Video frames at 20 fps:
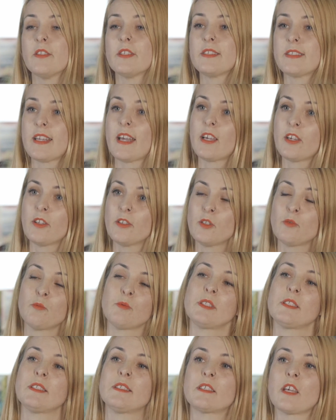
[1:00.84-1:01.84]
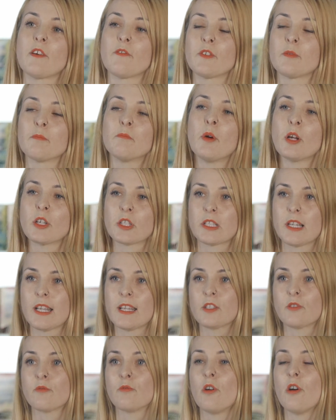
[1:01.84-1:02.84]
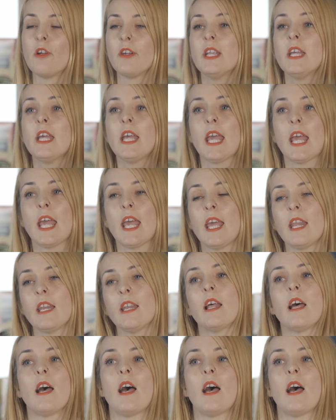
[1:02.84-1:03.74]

The second was discovered much later on in